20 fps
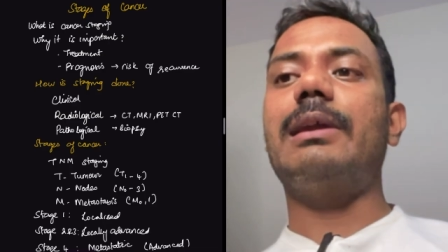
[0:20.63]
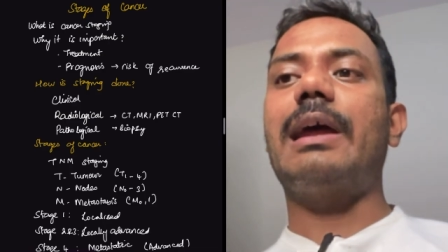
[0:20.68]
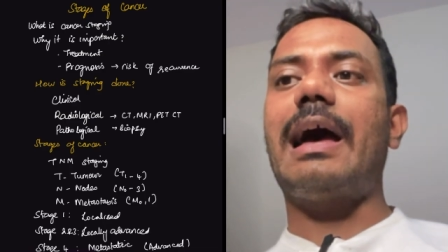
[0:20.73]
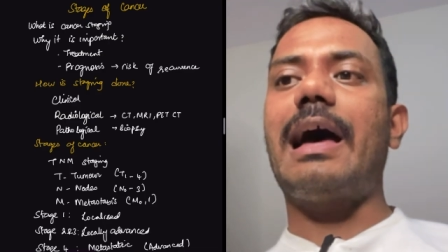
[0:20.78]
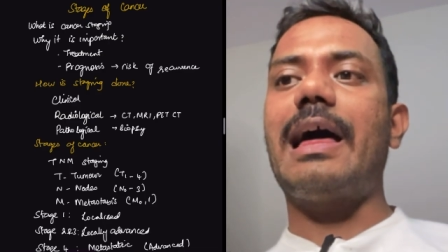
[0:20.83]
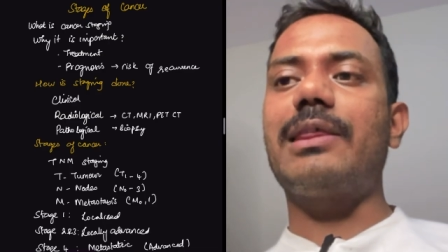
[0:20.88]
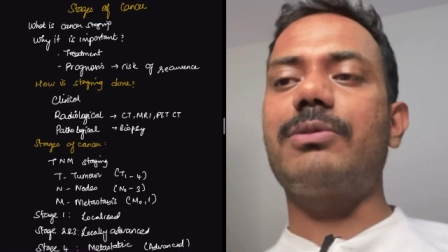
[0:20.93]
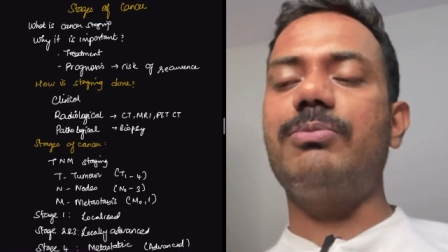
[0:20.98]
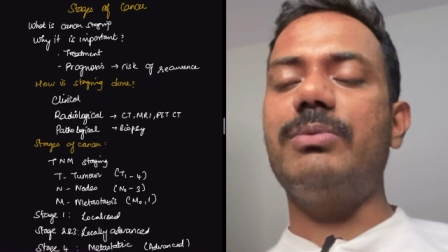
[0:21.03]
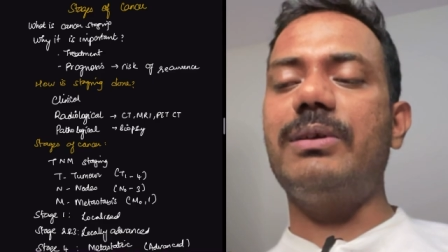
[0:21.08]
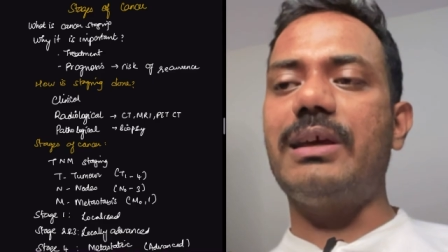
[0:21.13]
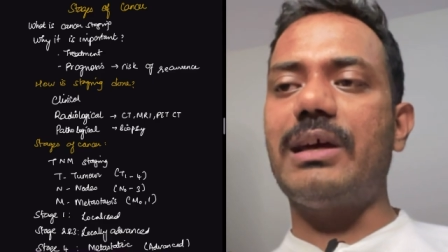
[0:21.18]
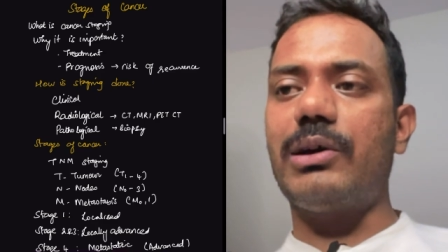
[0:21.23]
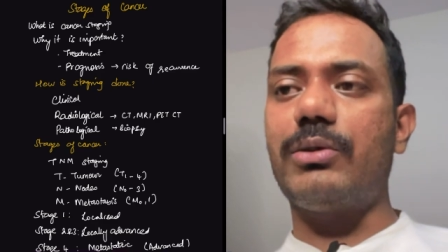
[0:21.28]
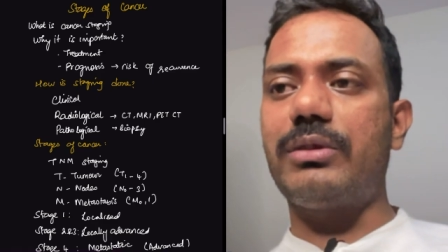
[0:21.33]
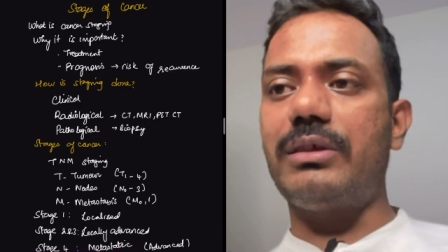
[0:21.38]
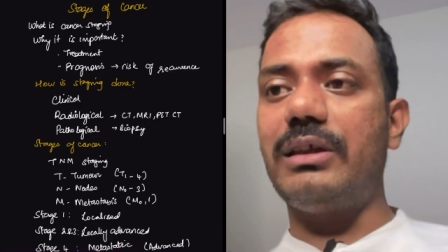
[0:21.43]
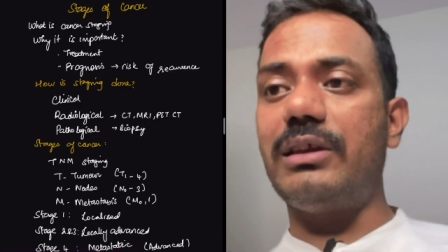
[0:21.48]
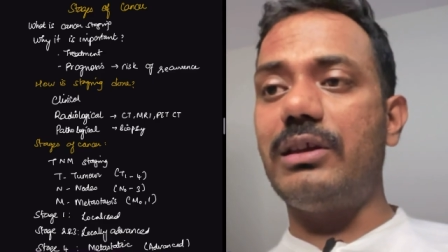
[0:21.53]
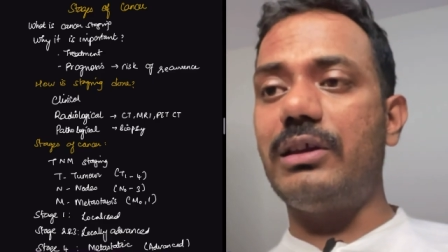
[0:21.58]
as we have
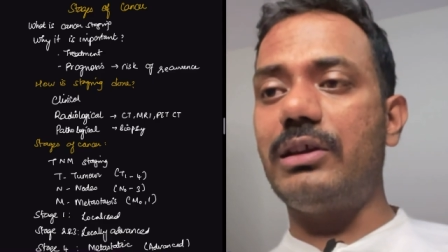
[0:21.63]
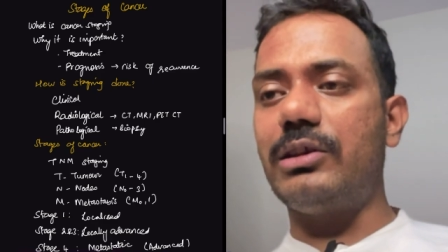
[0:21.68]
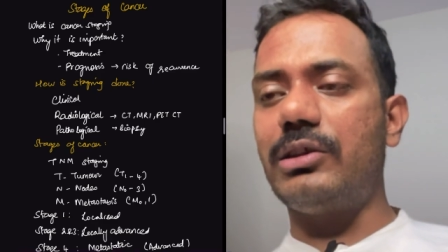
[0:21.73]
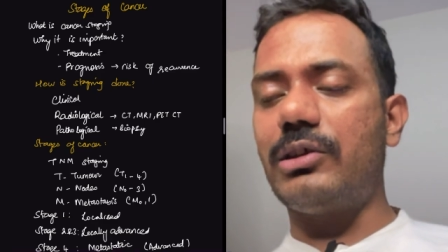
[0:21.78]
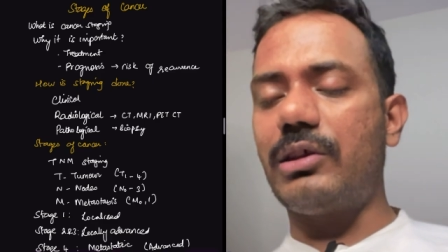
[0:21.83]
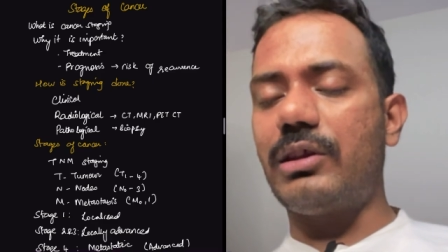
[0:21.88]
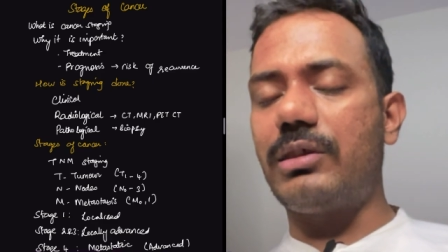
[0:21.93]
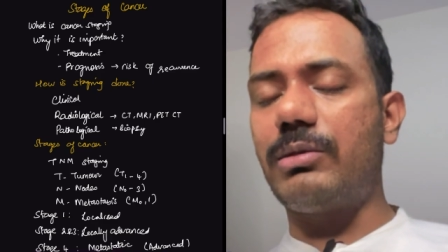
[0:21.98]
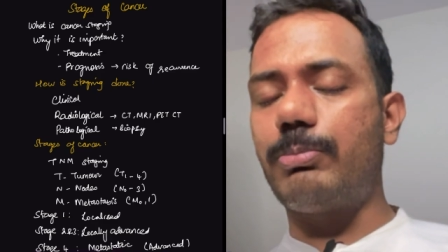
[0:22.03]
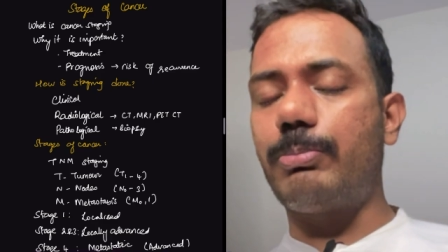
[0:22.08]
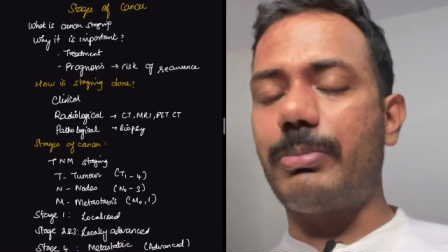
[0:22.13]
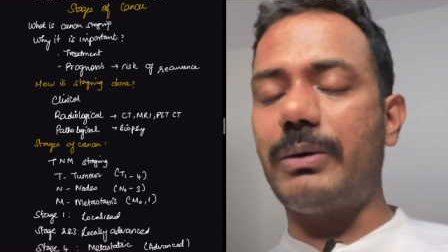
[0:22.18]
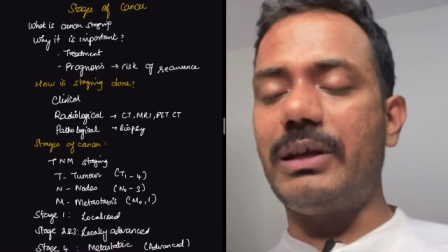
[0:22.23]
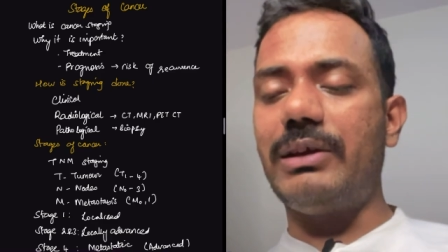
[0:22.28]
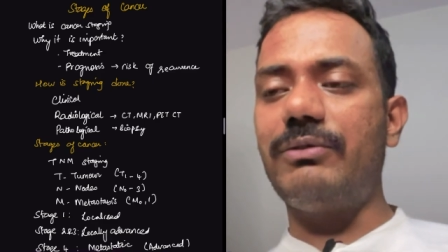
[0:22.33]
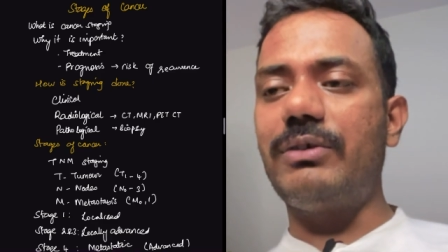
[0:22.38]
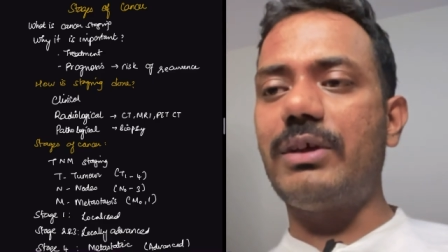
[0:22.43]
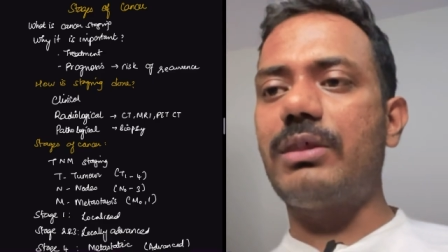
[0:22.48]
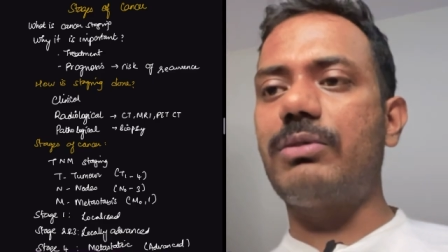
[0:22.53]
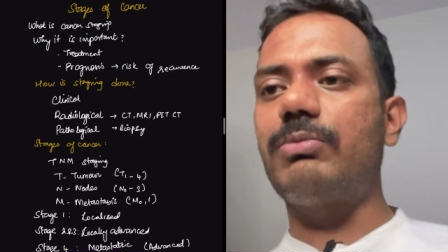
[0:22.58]
seen in this
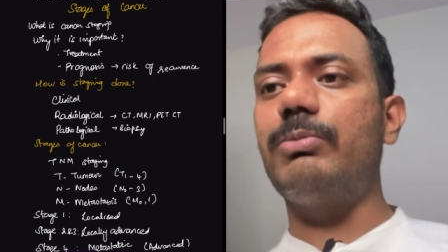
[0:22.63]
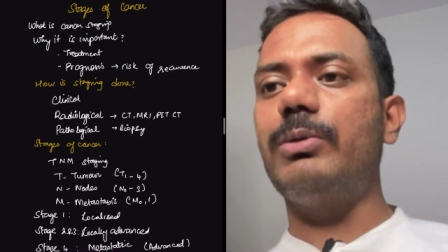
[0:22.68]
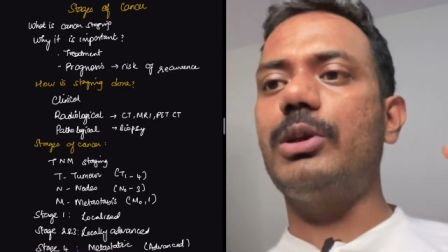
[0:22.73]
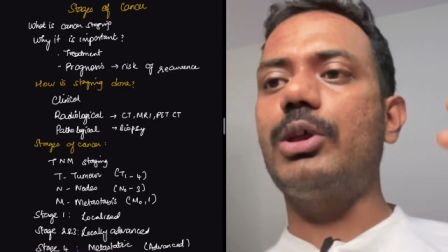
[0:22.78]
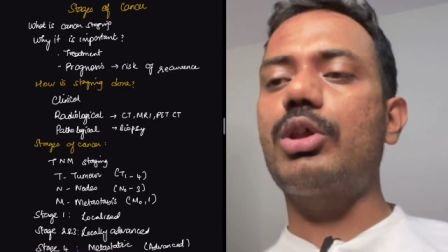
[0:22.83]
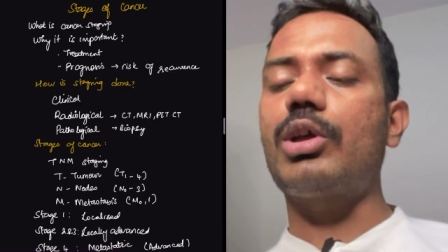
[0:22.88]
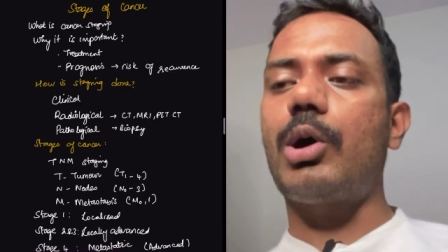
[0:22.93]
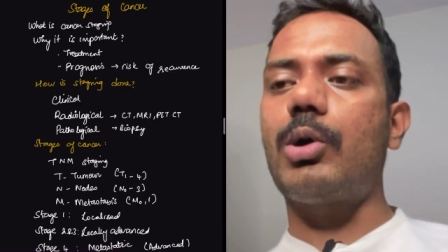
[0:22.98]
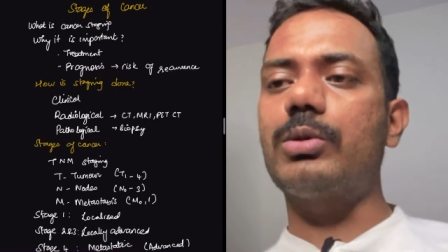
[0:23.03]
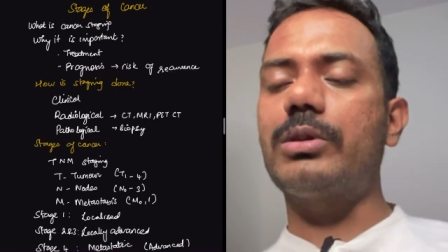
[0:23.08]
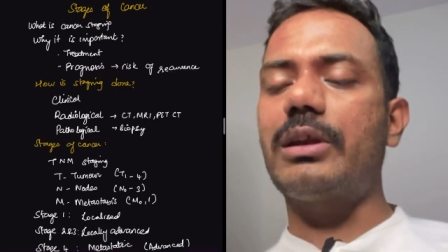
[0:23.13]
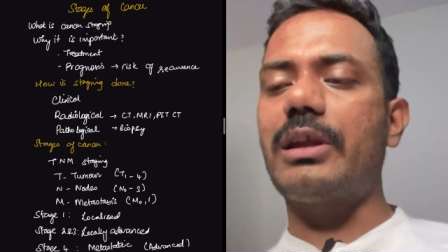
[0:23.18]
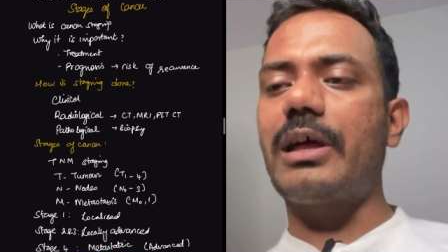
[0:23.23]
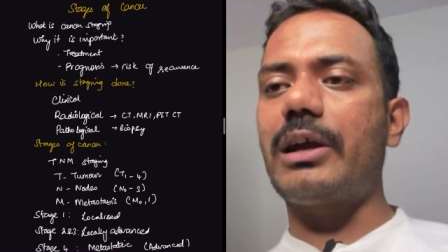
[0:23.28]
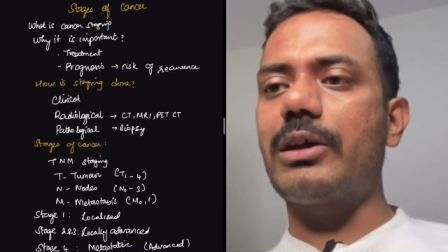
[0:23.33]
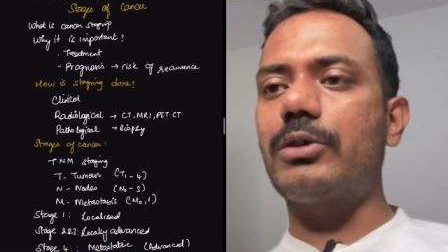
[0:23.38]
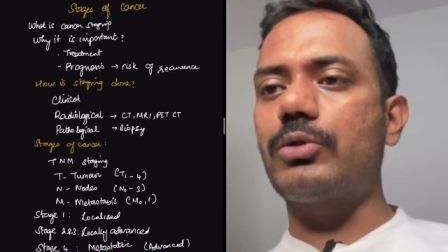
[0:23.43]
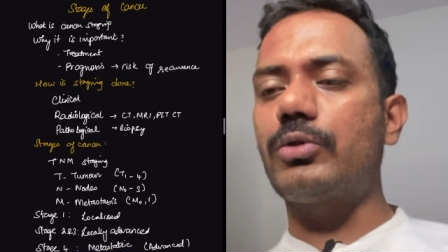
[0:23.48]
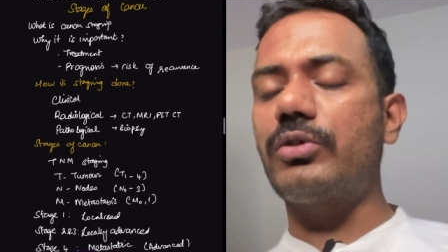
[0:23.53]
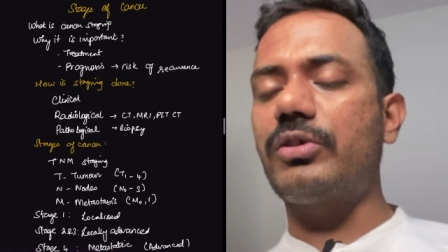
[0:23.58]
previous videos how the
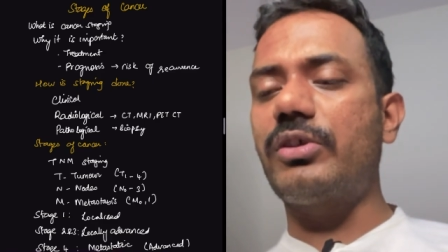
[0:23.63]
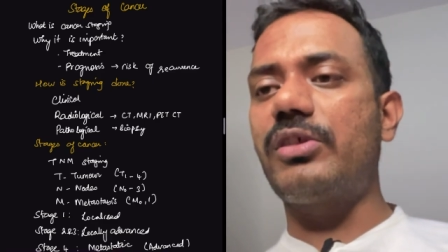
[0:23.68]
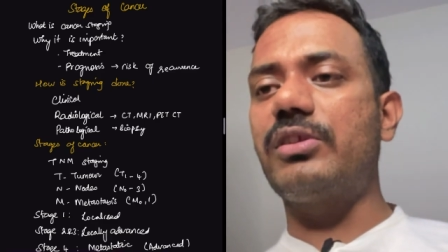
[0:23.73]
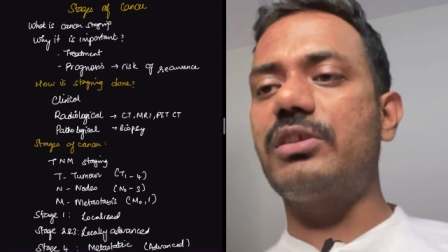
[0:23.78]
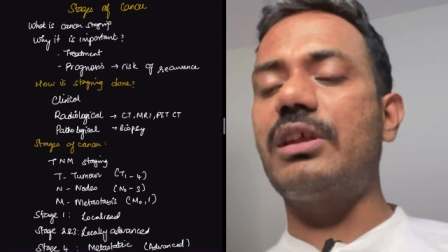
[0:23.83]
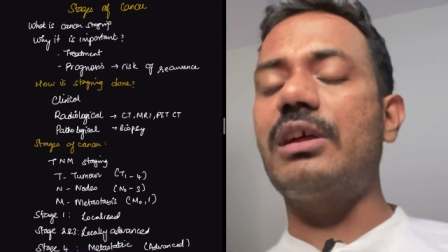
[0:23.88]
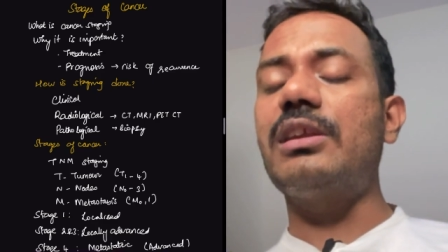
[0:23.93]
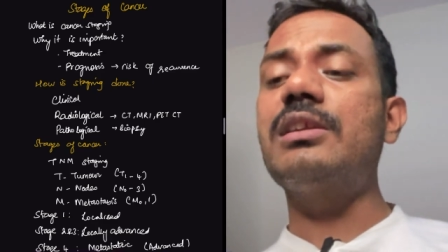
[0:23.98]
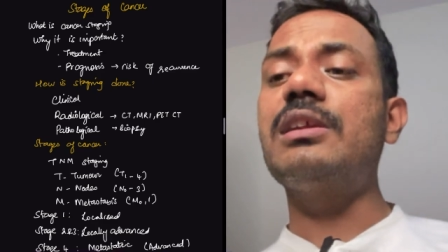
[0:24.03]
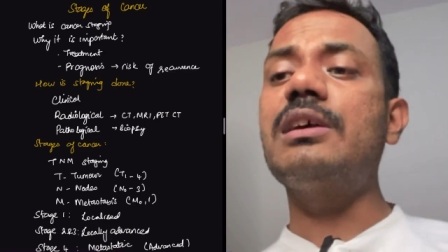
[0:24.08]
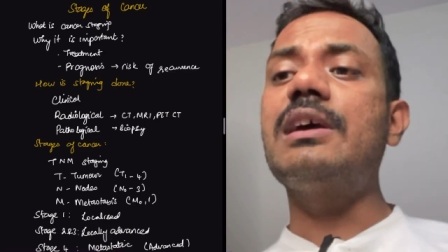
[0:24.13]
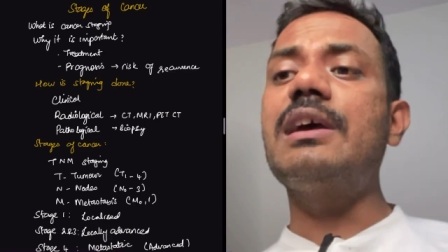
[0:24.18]
diagnosis is done,